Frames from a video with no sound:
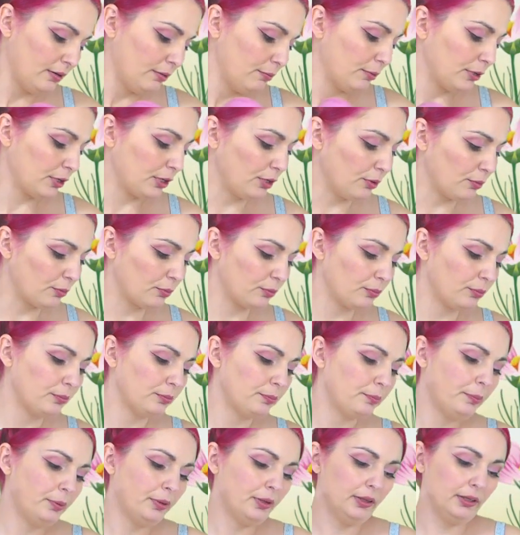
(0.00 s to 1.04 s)
We're going to
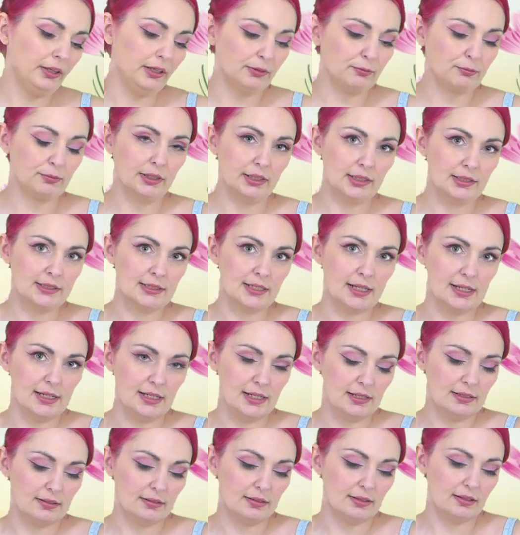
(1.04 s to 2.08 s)
pull it real
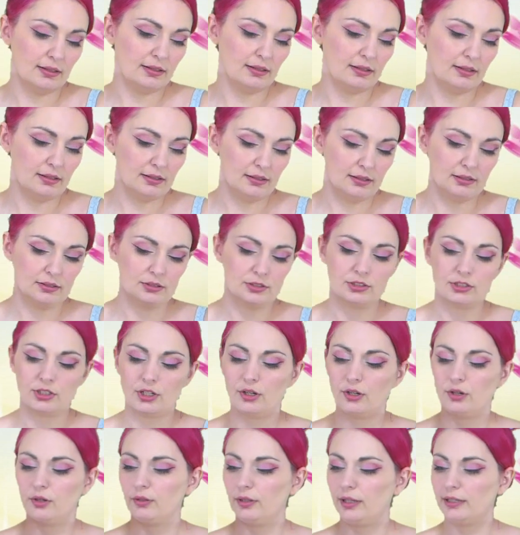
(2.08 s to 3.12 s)
tight
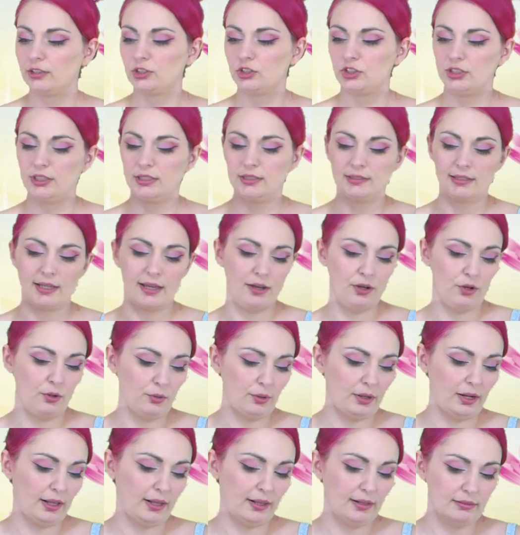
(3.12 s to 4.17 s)
so like she's
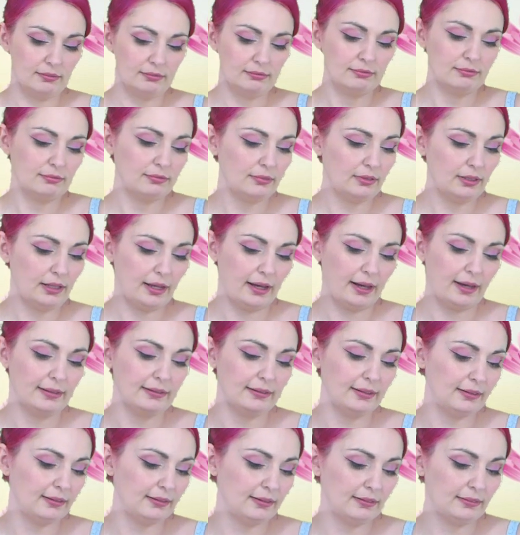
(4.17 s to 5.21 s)
out, and
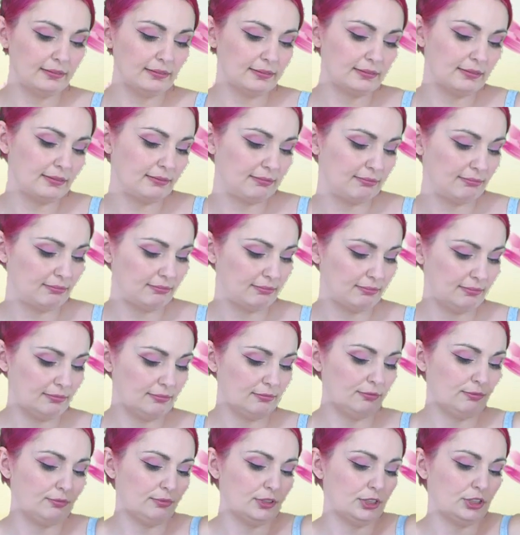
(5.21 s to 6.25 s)
then
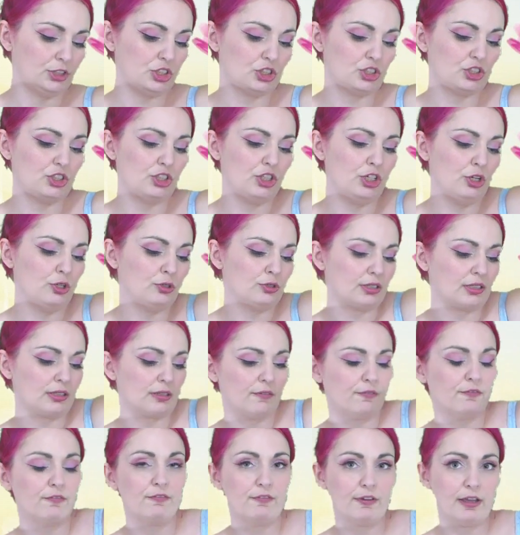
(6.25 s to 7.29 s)
we're just using
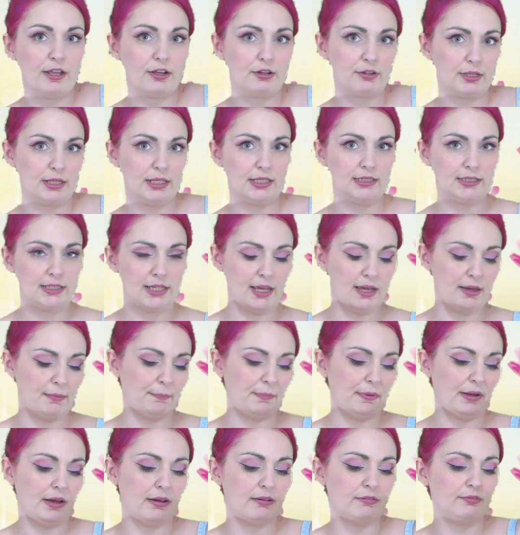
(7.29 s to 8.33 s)
the very tip
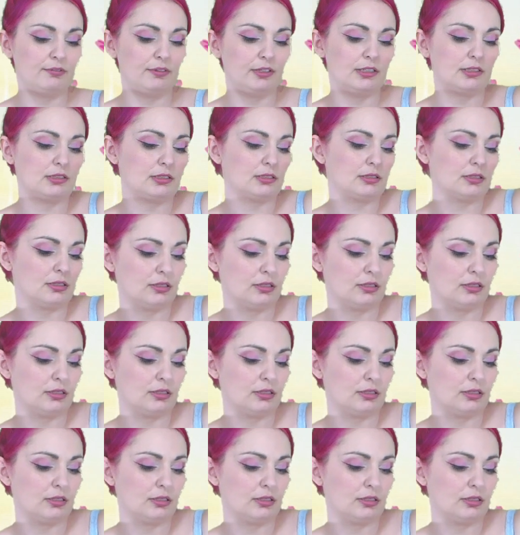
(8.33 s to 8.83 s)
of this